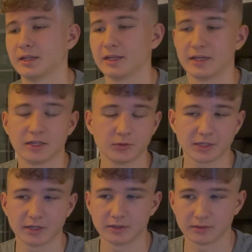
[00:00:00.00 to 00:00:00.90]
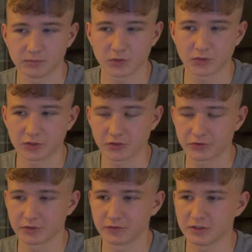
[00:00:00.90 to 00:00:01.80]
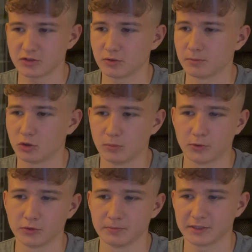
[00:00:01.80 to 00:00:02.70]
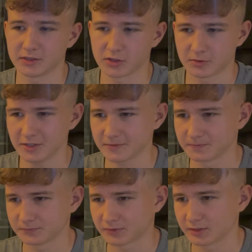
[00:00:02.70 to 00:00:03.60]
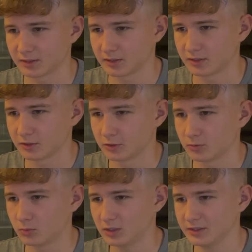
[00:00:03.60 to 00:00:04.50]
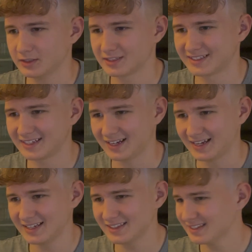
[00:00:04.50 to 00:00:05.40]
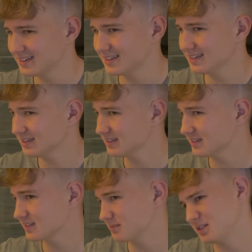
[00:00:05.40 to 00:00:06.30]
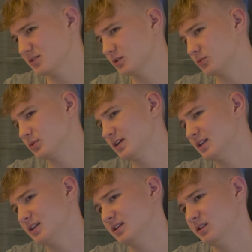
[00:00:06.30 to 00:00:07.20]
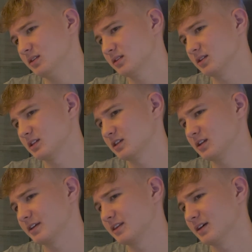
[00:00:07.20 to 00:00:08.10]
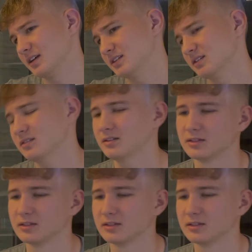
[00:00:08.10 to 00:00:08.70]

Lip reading: And now again, you have to ask yourself, is our opponent making a threat? Well, he kinda is. I mean, not really. And then like knight in.